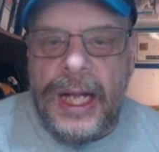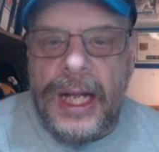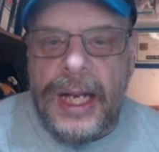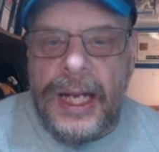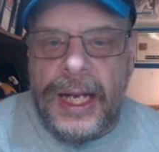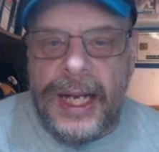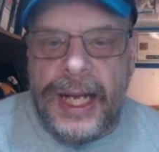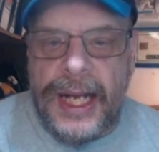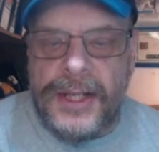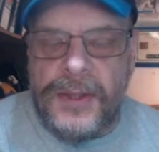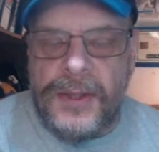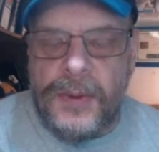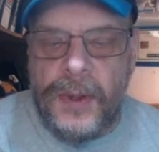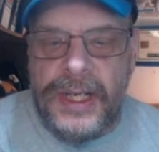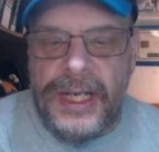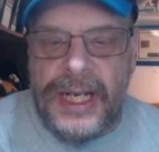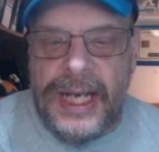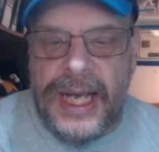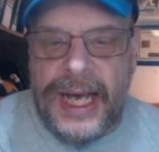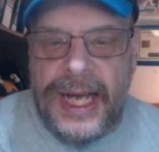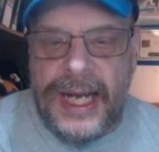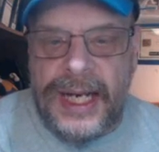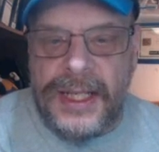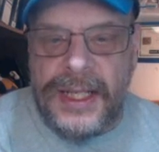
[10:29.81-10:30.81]
Next one you
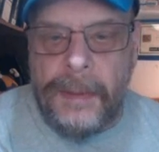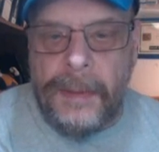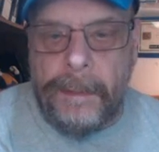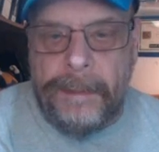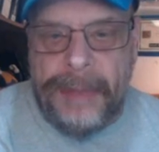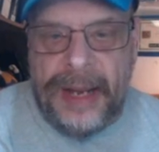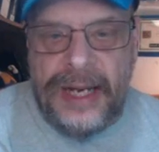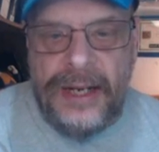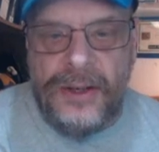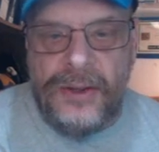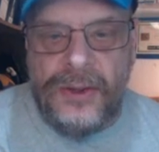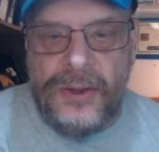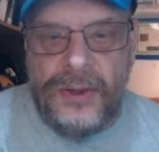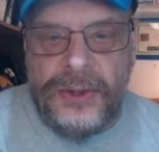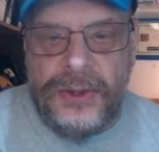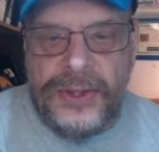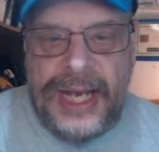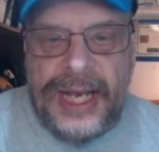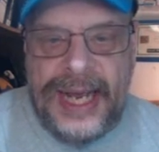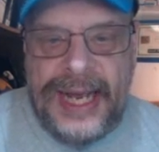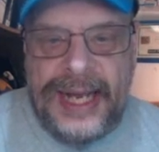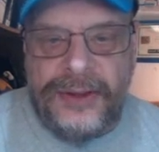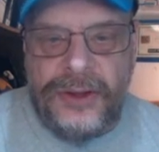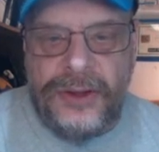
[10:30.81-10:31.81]
got is the Bengals
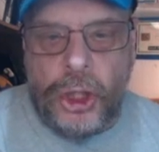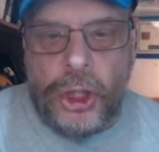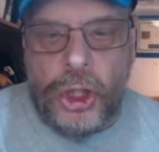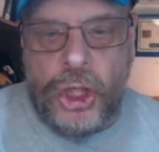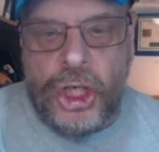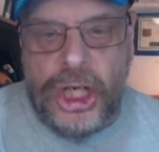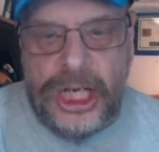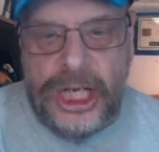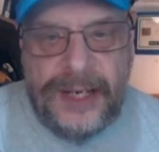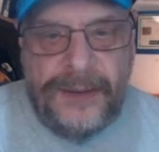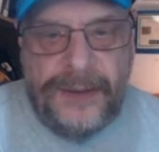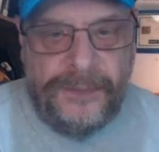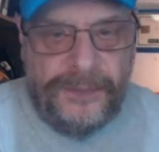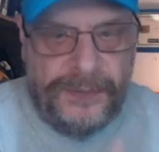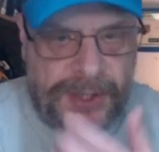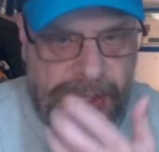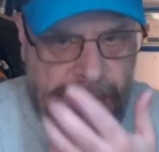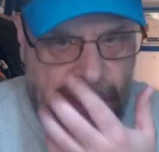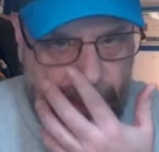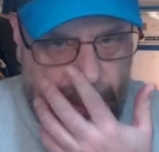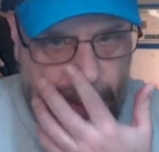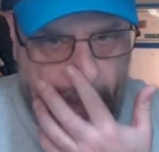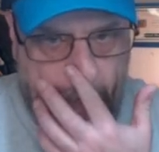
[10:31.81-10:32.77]
at the Chiefs.